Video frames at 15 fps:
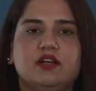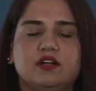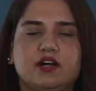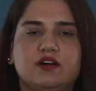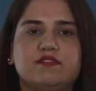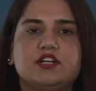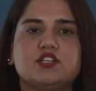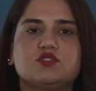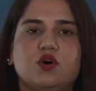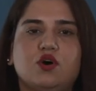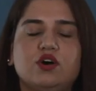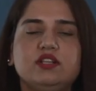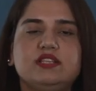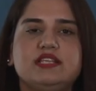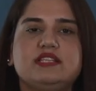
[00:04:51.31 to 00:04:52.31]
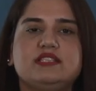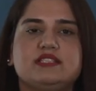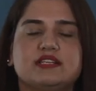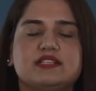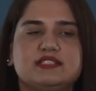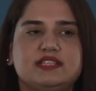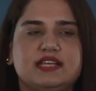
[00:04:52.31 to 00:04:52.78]
covers all these
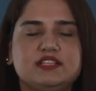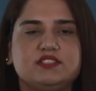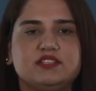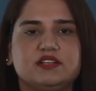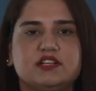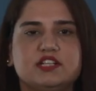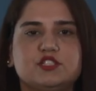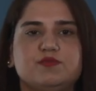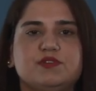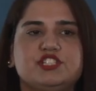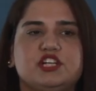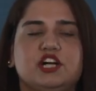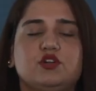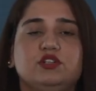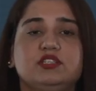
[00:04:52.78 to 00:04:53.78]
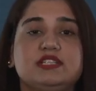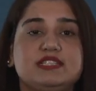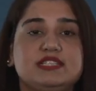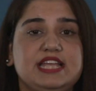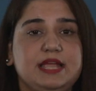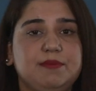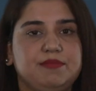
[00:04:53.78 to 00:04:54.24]
successors which are on the
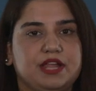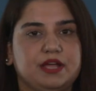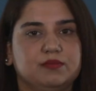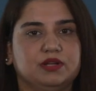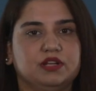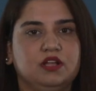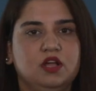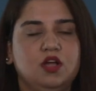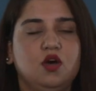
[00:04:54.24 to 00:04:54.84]
same level